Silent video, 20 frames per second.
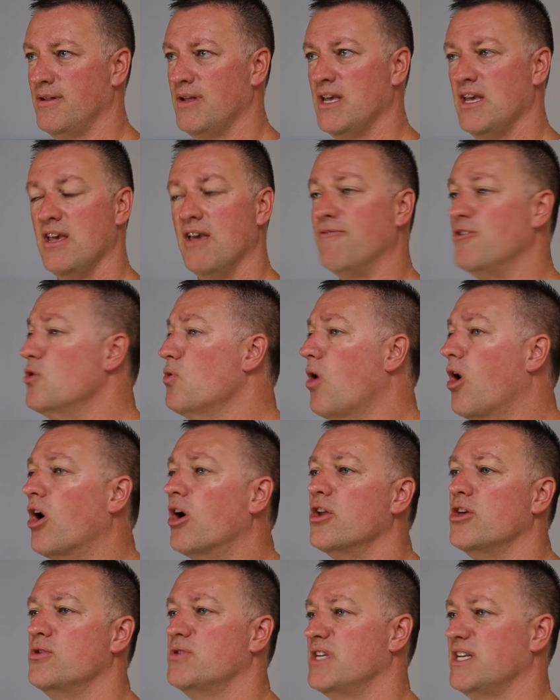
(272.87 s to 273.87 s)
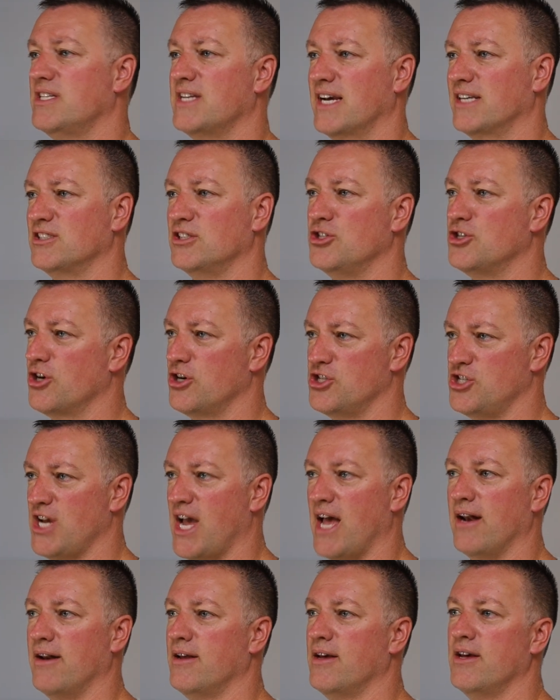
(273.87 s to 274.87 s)
If you aren't using Text in Church
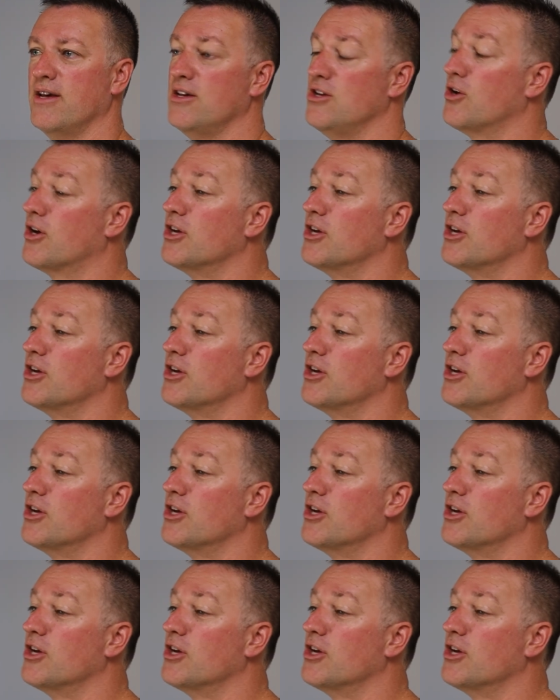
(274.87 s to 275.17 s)
yet, you can